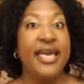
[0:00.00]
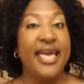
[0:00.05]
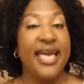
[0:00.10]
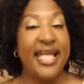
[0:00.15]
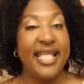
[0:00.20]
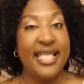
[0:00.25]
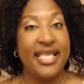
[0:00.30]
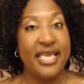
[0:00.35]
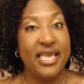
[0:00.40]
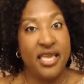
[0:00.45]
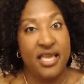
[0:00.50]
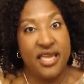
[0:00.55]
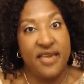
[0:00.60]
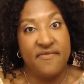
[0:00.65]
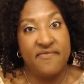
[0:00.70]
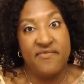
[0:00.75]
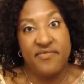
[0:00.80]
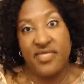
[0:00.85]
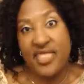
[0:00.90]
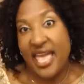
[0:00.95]
And
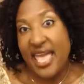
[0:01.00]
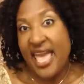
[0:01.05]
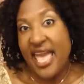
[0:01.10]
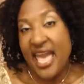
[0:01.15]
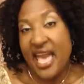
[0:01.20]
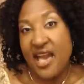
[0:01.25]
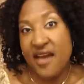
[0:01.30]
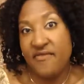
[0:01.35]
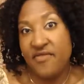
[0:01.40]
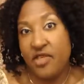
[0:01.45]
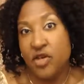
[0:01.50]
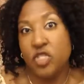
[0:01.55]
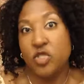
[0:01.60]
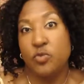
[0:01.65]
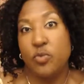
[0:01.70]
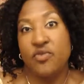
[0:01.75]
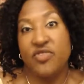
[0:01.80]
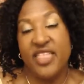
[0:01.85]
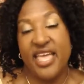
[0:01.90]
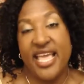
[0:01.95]
if they have those
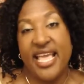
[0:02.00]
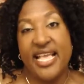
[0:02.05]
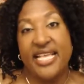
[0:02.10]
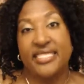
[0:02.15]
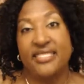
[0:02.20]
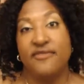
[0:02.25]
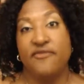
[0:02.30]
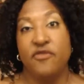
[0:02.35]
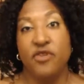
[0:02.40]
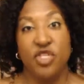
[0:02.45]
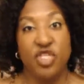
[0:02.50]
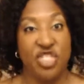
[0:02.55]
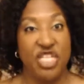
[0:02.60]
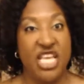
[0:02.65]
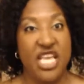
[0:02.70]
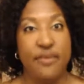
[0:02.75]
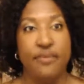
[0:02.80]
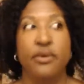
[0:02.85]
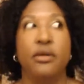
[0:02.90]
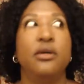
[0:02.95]
things for
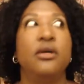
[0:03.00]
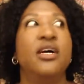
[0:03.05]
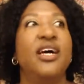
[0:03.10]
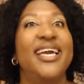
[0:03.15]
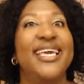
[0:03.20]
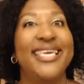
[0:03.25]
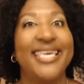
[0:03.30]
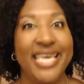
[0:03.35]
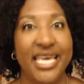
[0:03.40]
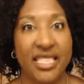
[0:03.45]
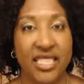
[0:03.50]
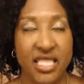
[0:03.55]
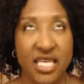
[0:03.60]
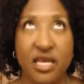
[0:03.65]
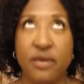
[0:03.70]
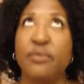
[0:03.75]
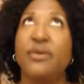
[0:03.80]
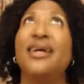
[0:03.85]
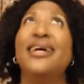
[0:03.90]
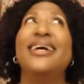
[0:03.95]
cheap, get
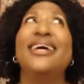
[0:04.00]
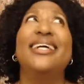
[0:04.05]
them.